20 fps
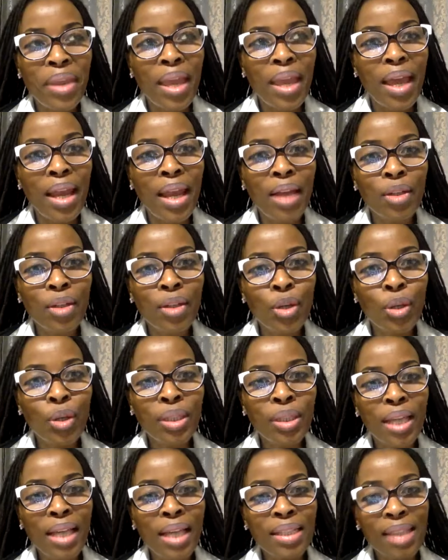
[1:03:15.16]
and i
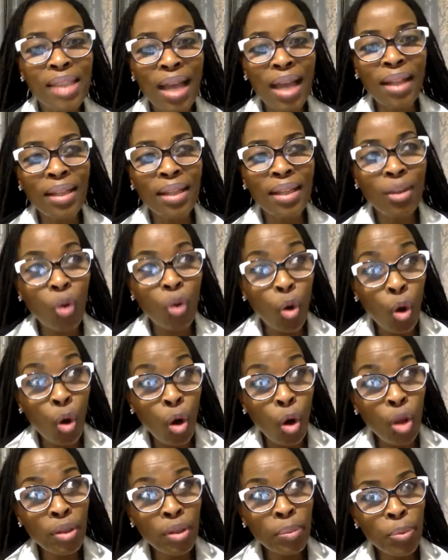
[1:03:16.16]
told her exactly
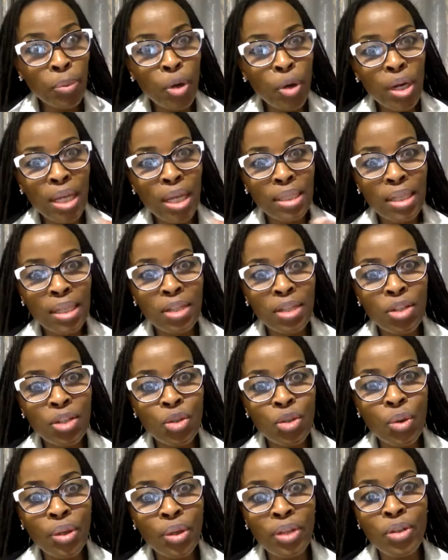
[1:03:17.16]
all the products that she's
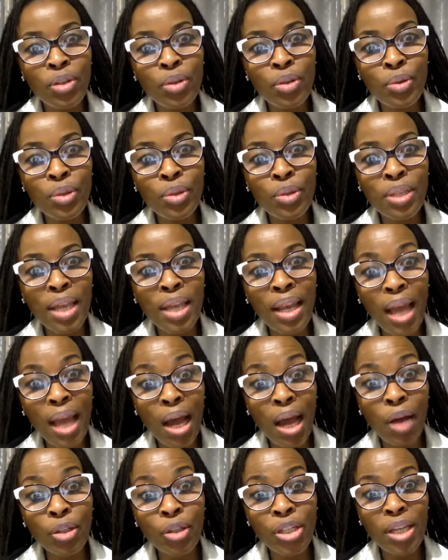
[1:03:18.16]
going to use and
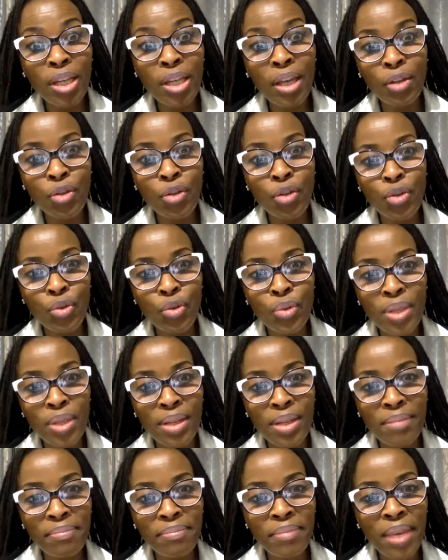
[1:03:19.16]
how she had to use
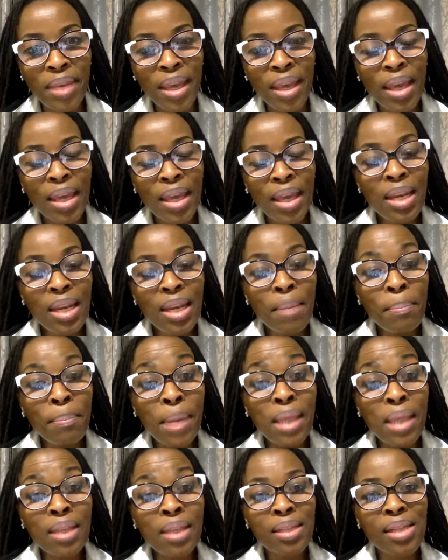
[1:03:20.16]
them in a
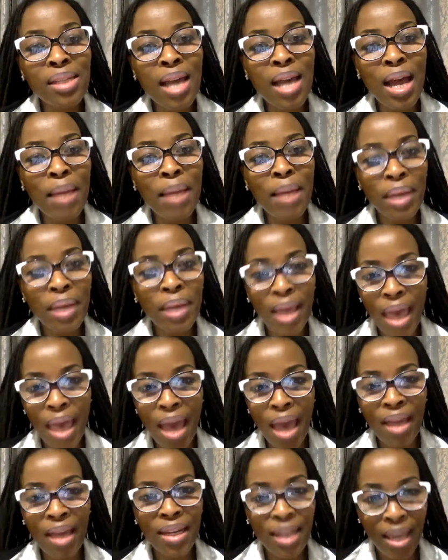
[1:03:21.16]
month's time her
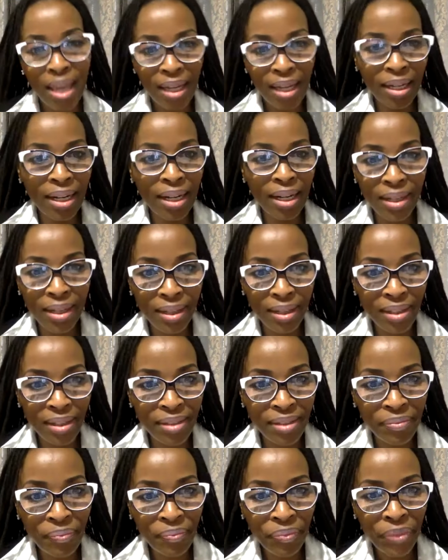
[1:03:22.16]
acne had cleared
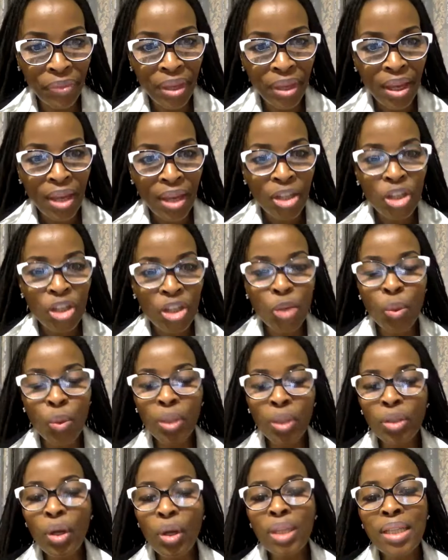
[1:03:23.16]
she
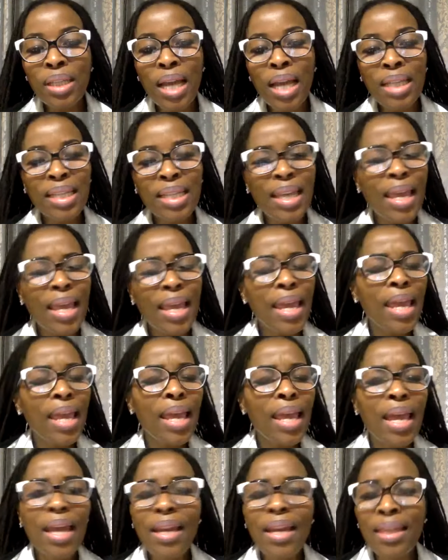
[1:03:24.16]
will not touch
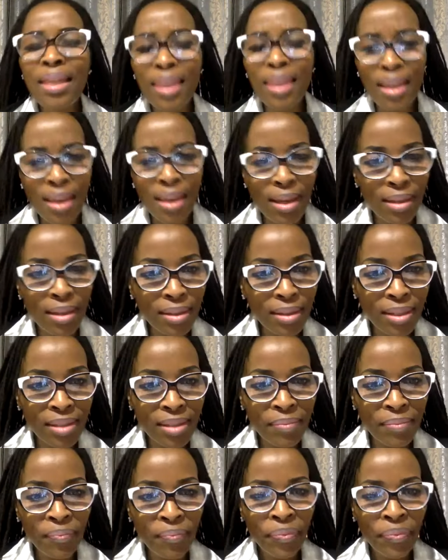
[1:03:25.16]
anything else